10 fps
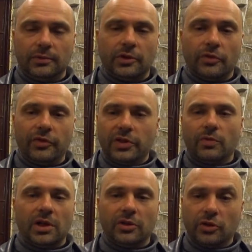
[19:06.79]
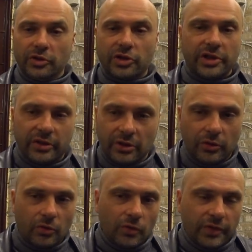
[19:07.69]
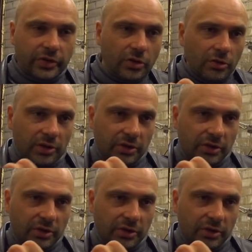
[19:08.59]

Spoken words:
So on this one, you don't trust it. You always go